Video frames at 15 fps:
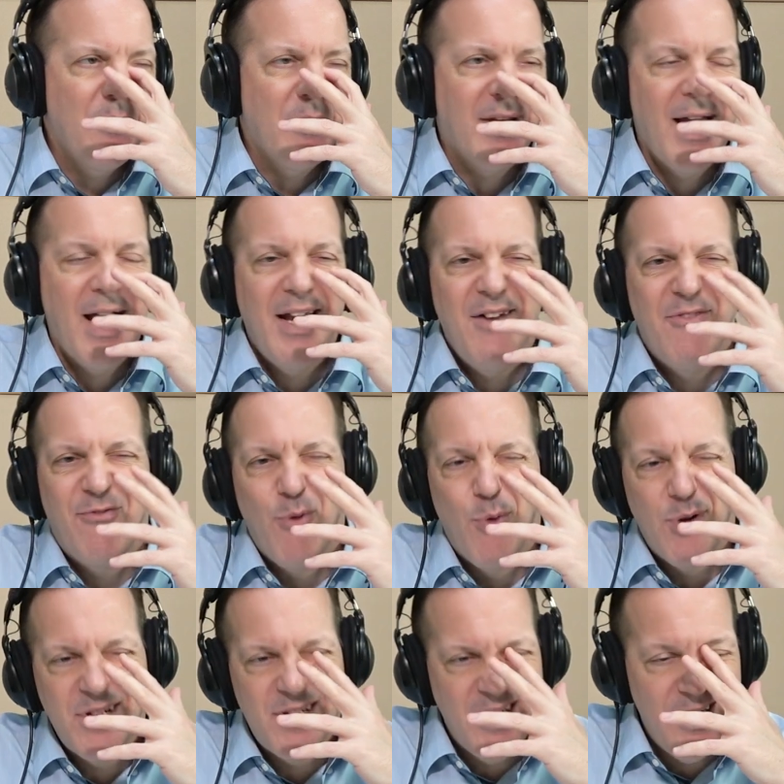were kind of
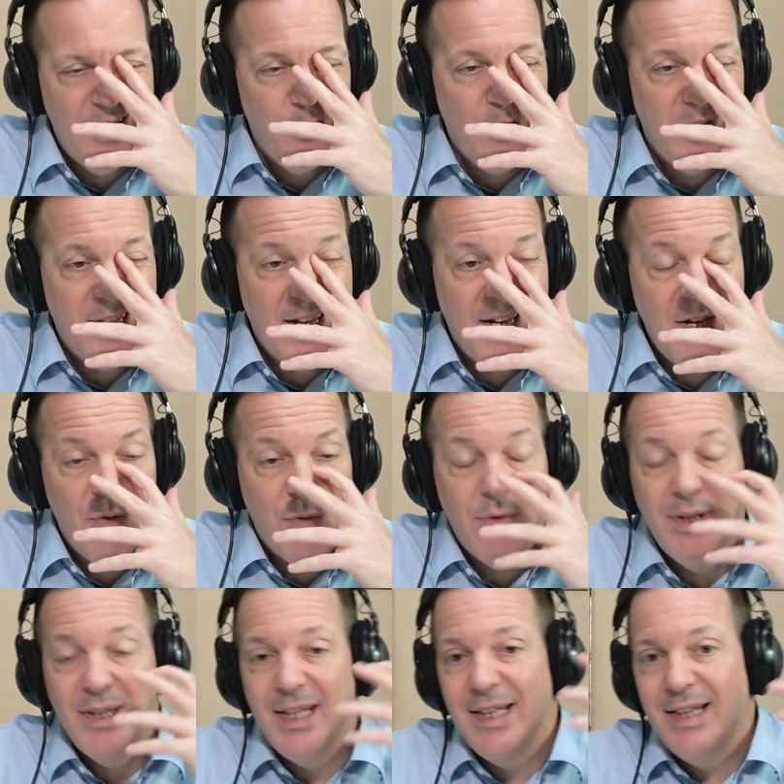forced into it. They didn't
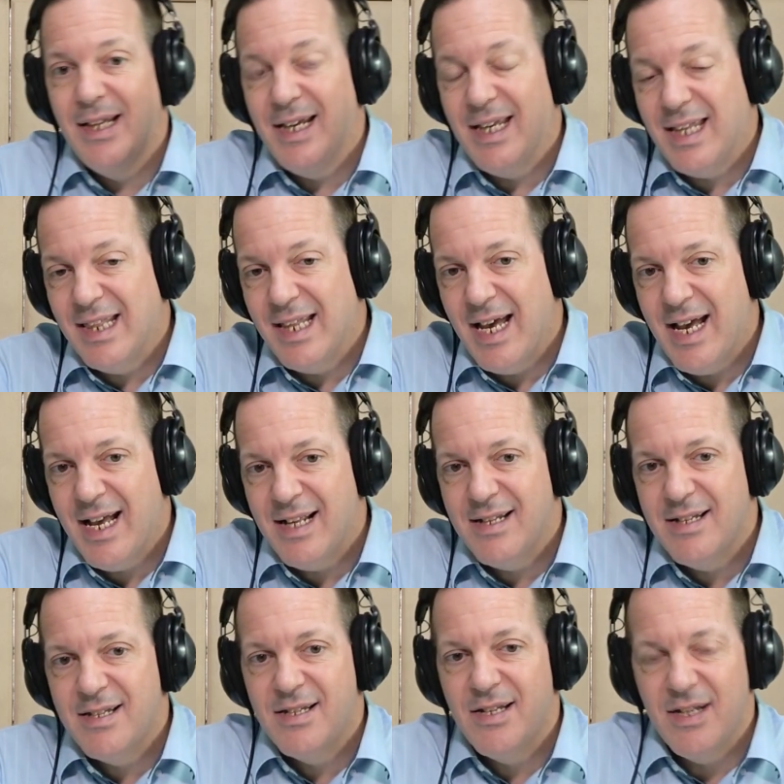really like
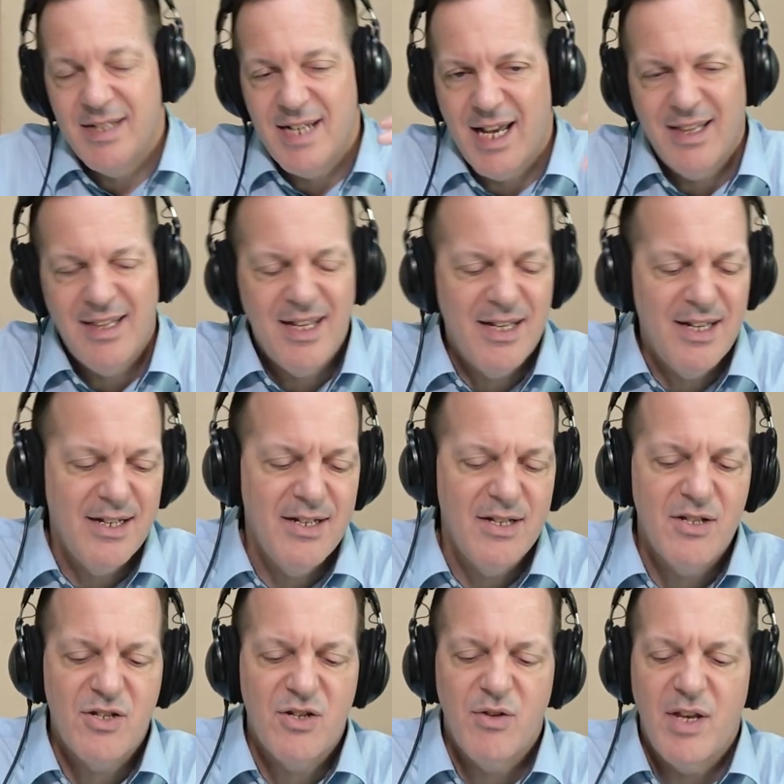that. Thailand
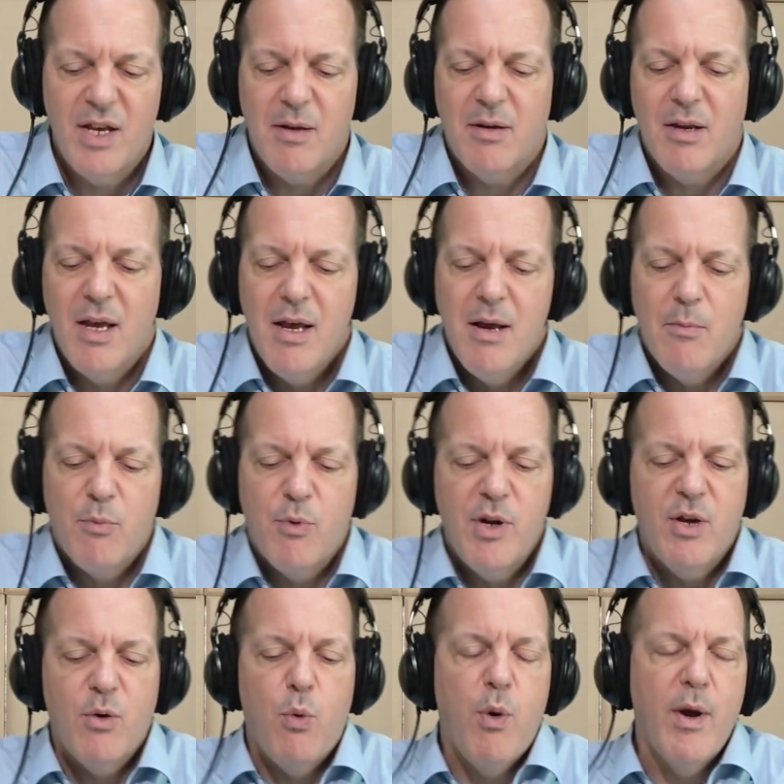didn't. So they
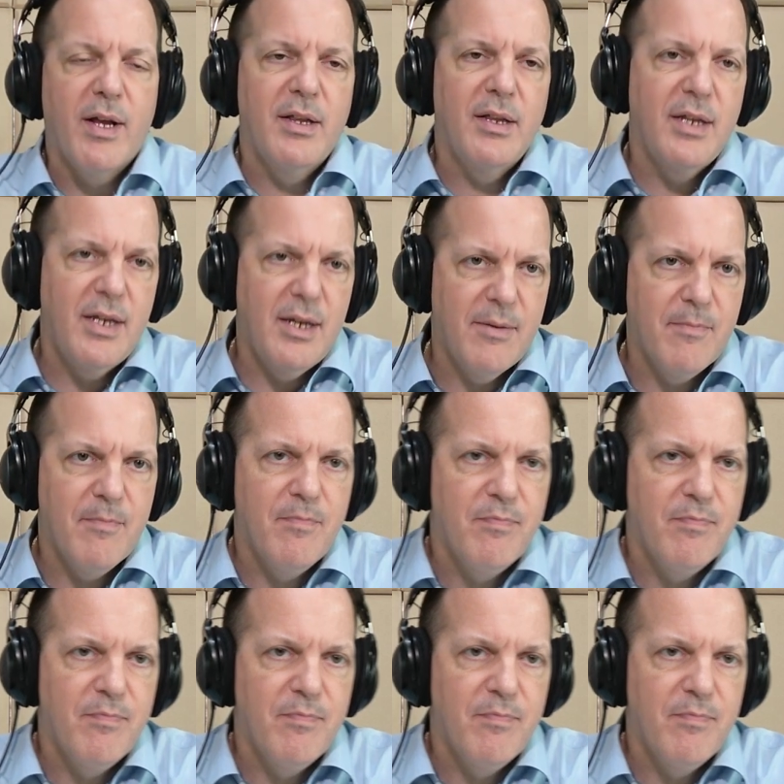pretty quickly